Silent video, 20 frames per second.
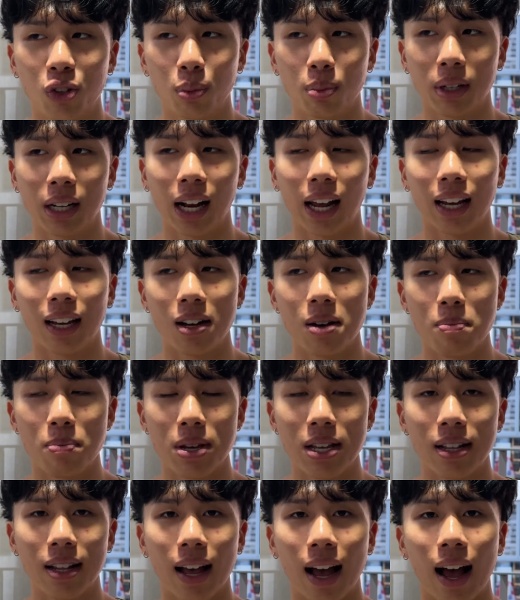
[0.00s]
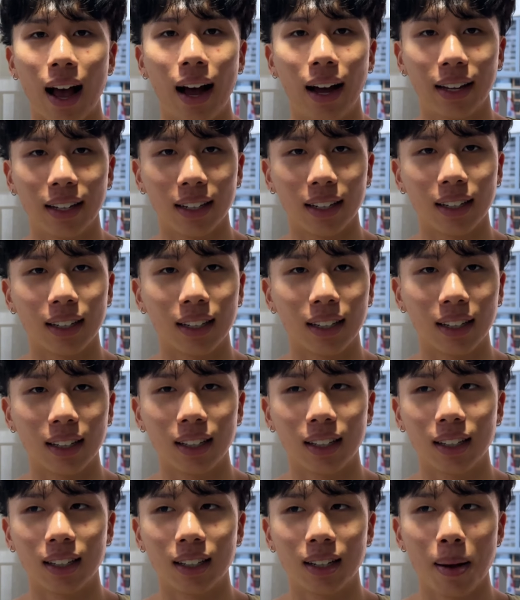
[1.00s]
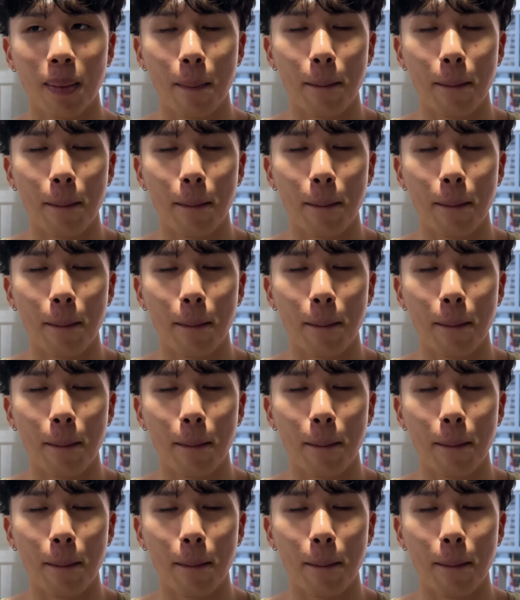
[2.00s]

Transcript: be like a bit higher in the